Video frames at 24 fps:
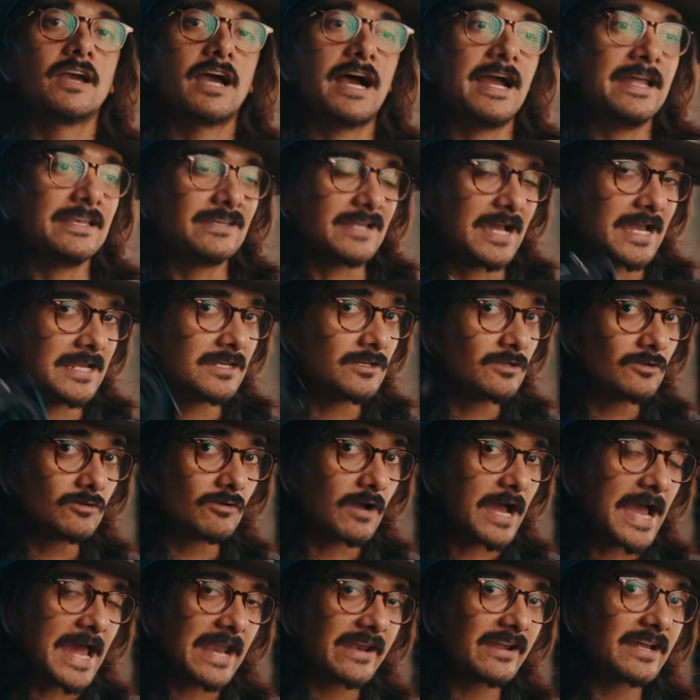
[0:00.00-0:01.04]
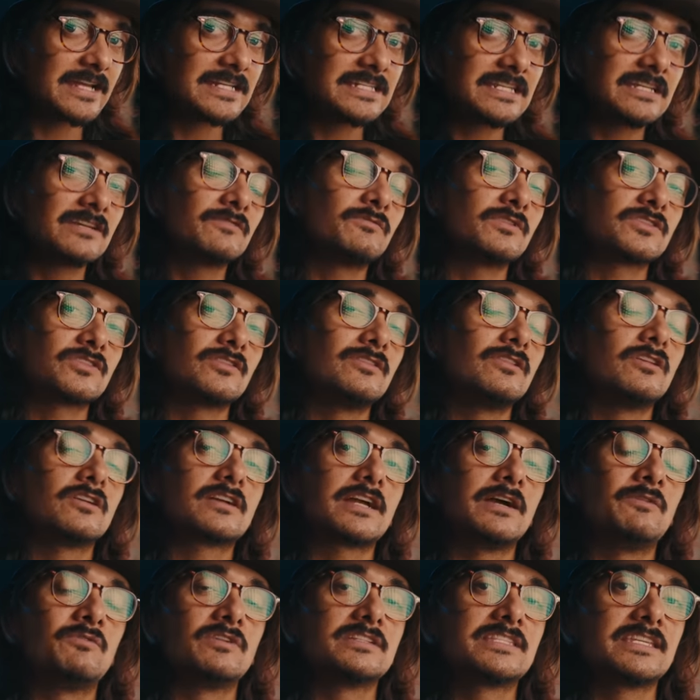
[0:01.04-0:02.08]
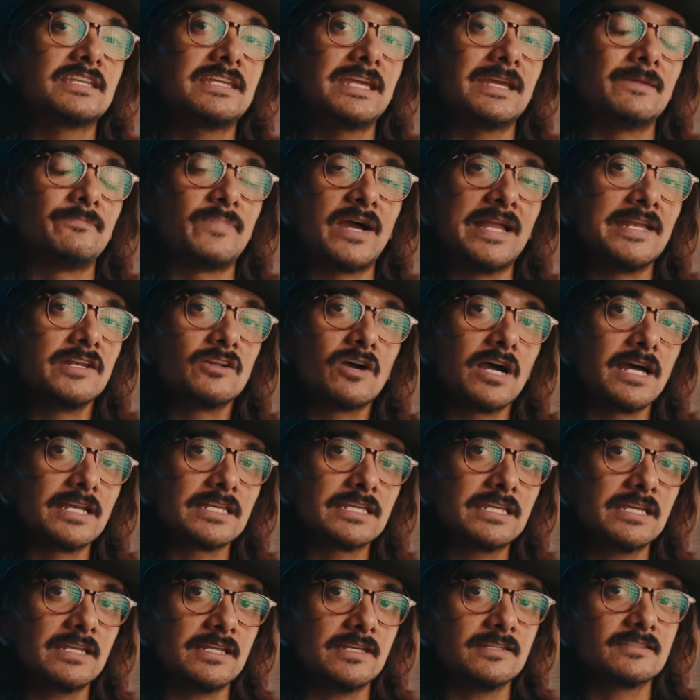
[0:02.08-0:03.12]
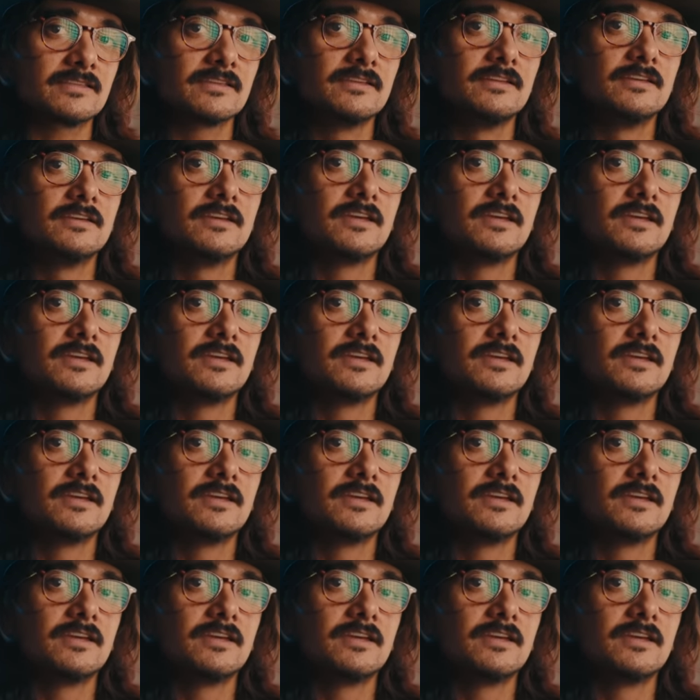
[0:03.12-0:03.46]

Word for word: I, I knew I had an idea what the look I want to get, but I didn't know how to get it.